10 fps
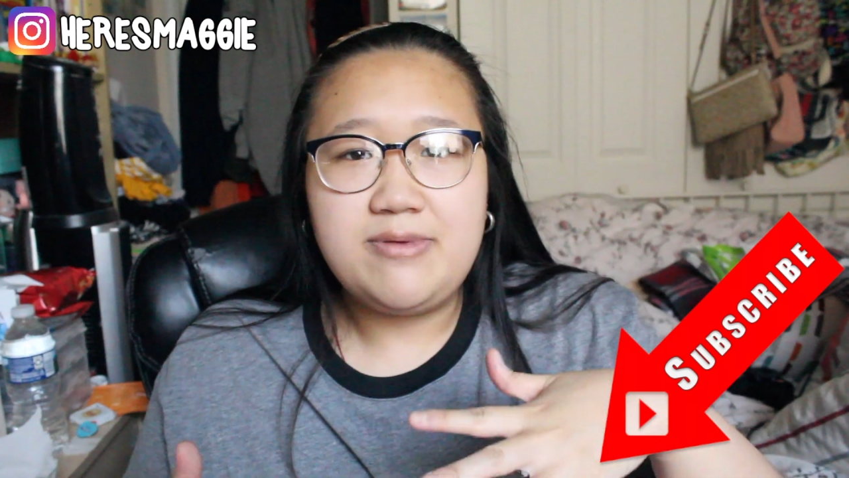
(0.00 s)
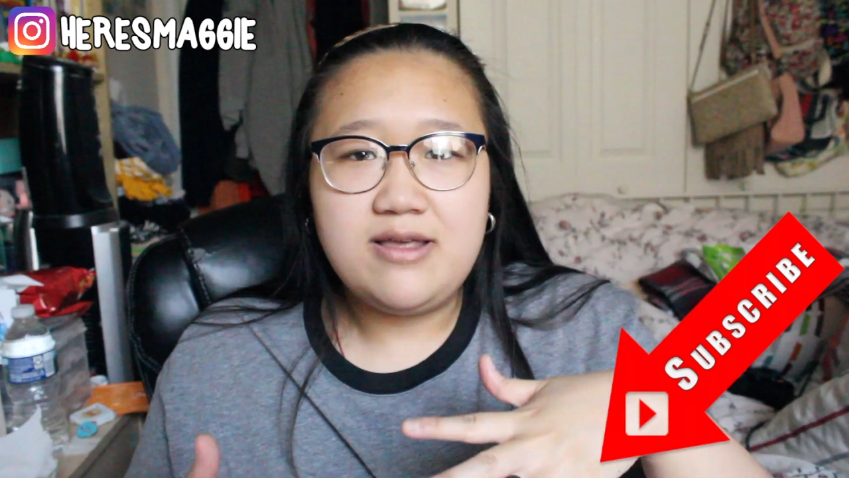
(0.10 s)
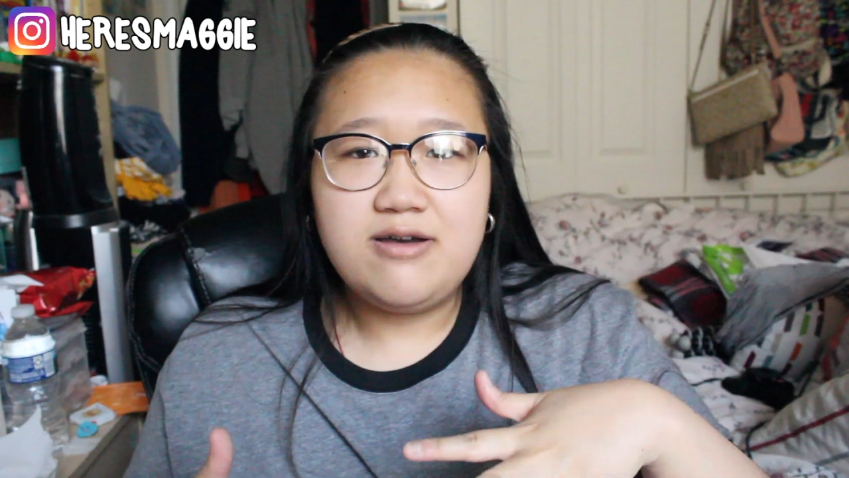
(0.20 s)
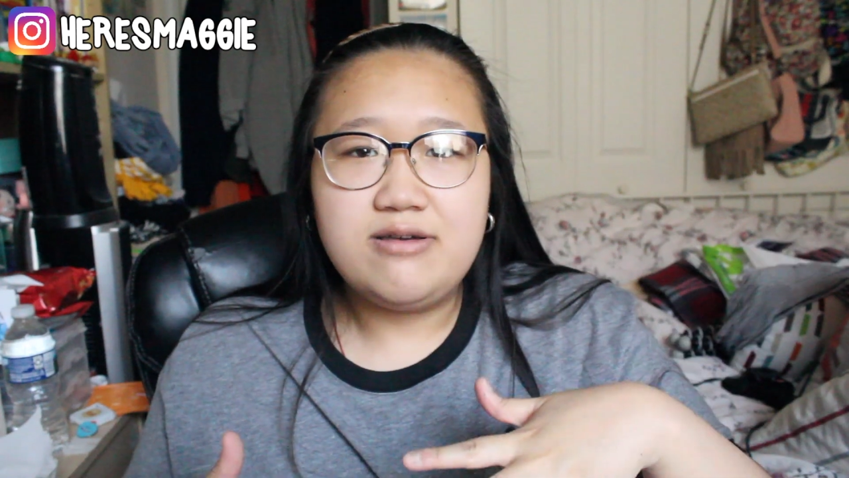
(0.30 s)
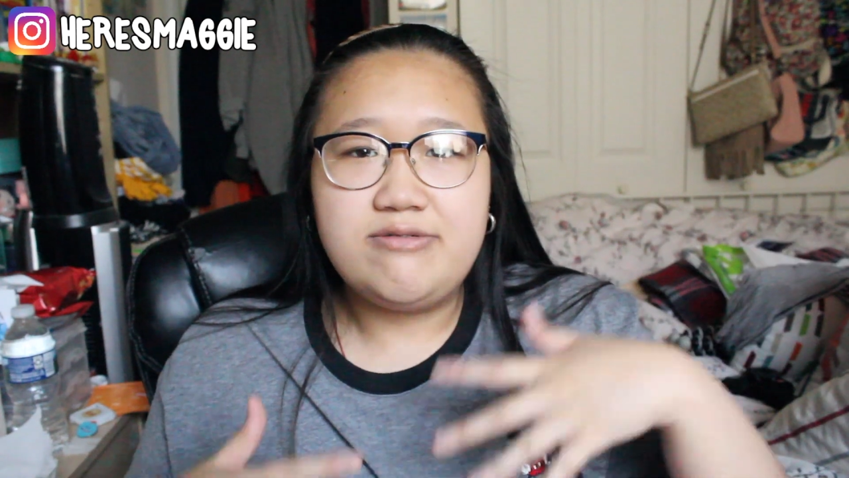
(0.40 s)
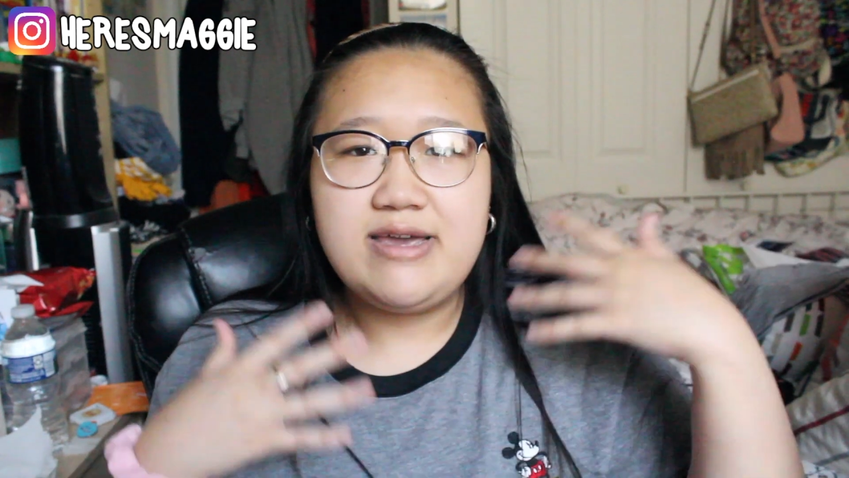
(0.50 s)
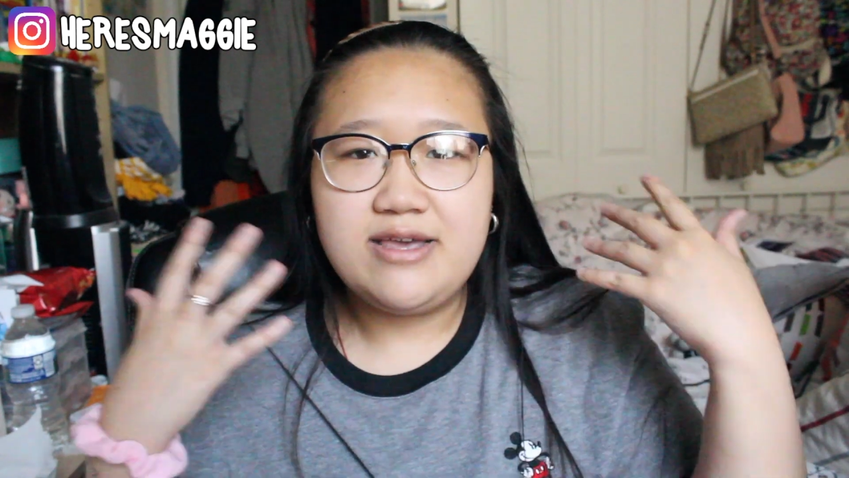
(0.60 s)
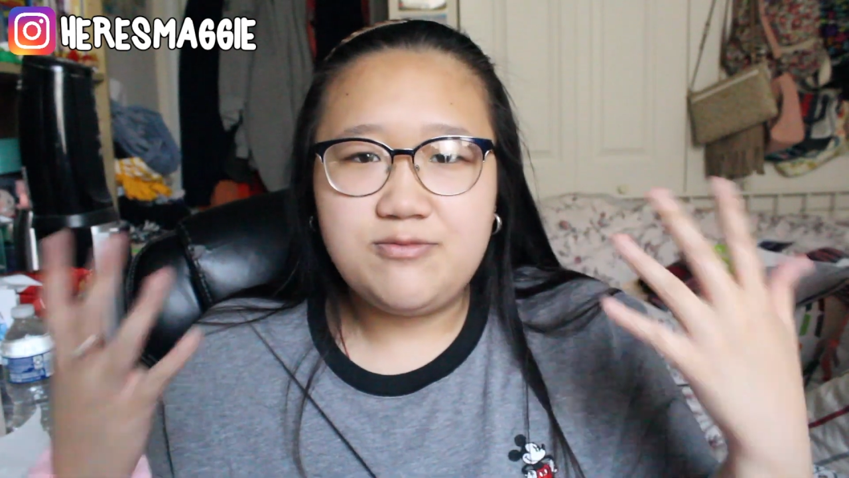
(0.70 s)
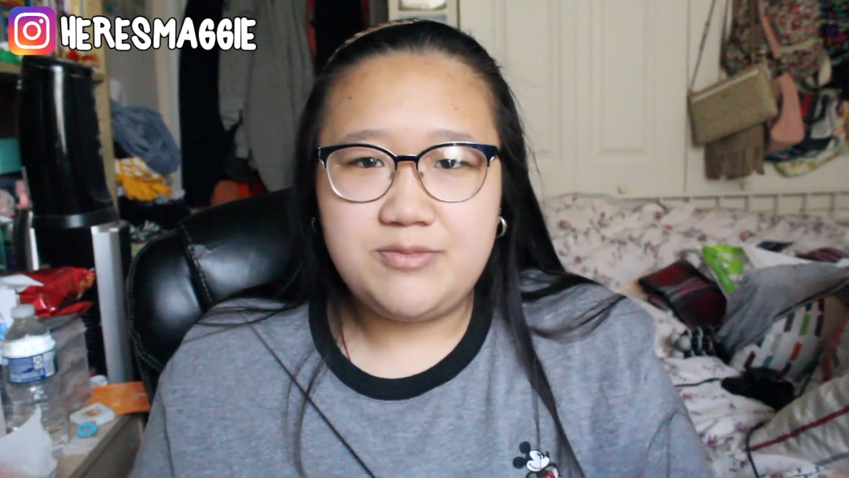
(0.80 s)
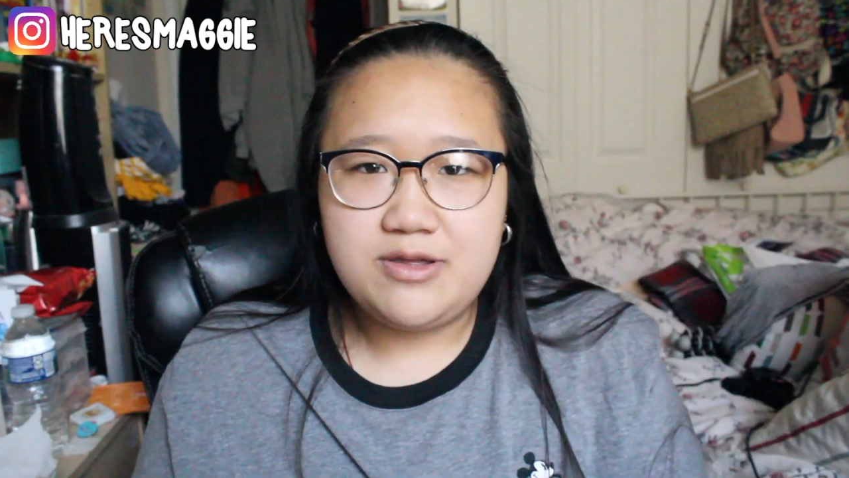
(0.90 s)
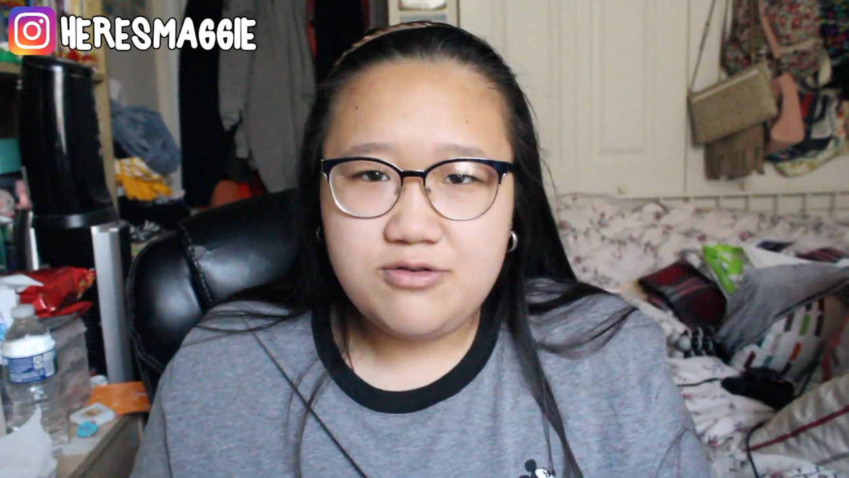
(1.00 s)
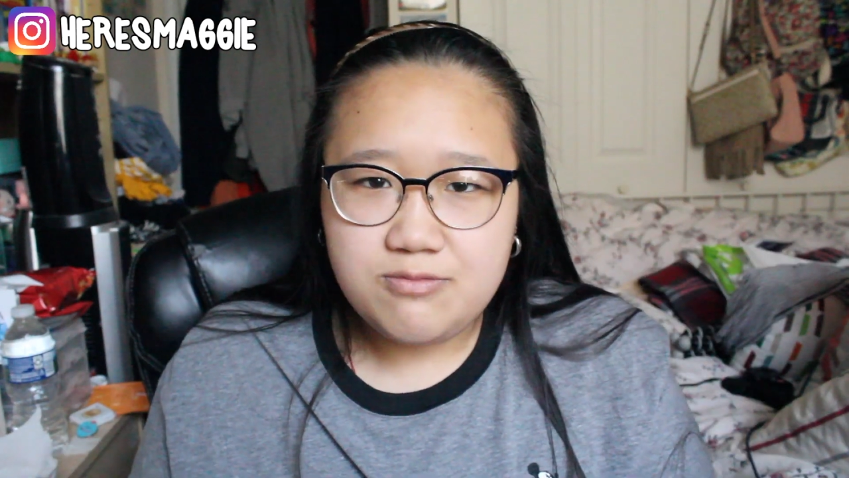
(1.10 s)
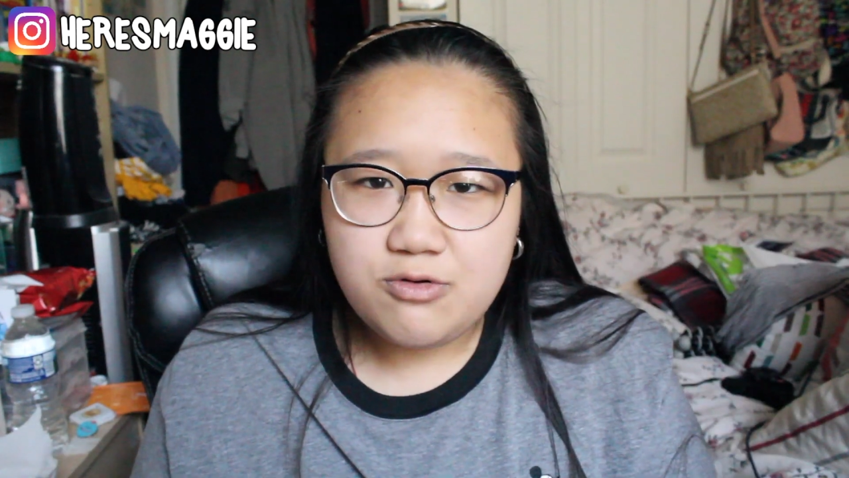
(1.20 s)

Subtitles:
below. If you guys want me to do